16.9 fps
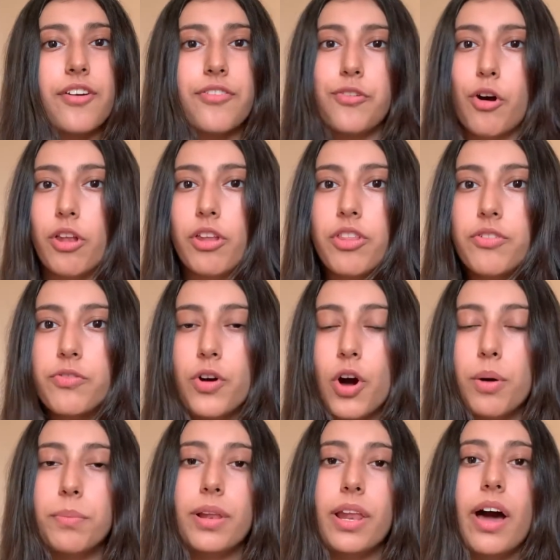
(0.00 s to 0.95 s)
follow the
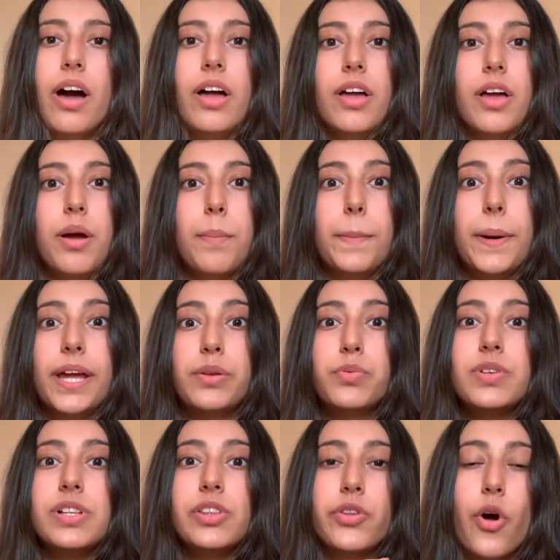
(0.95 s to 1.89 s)
formula, but it
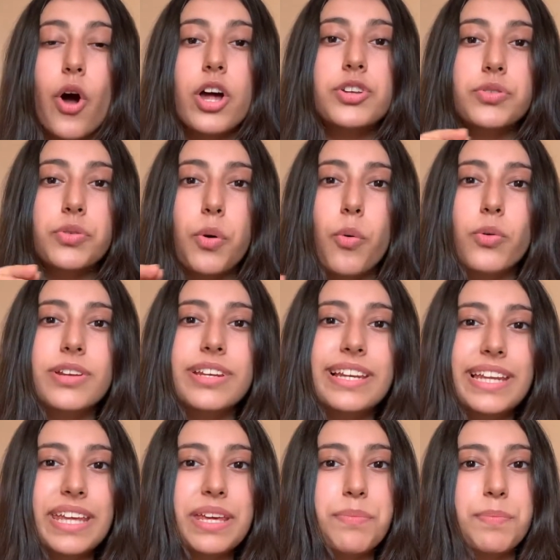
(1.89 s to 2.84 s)
will not
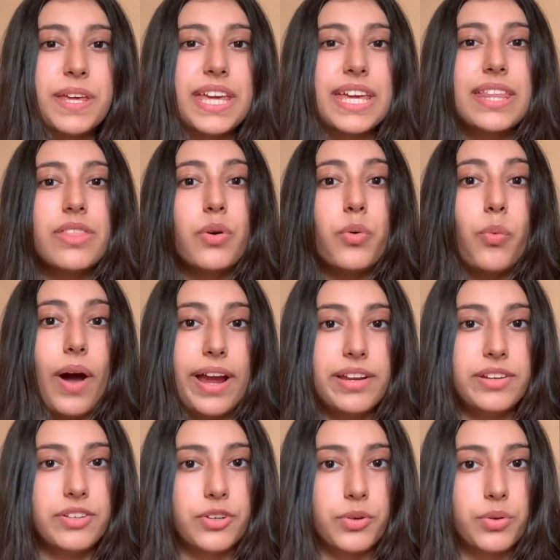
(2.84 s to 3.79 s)
only be the
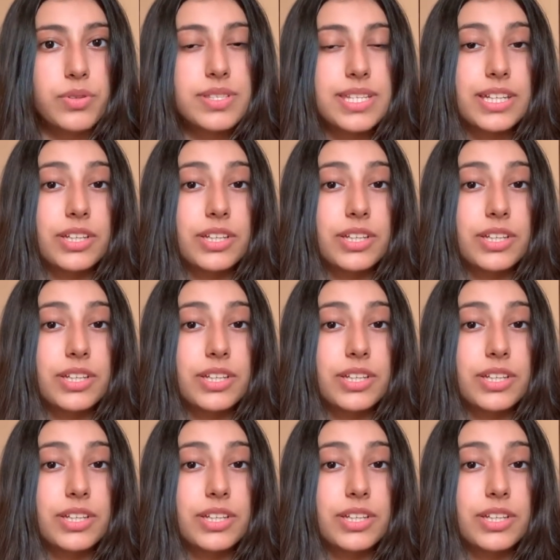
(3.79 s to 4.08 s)
white notes,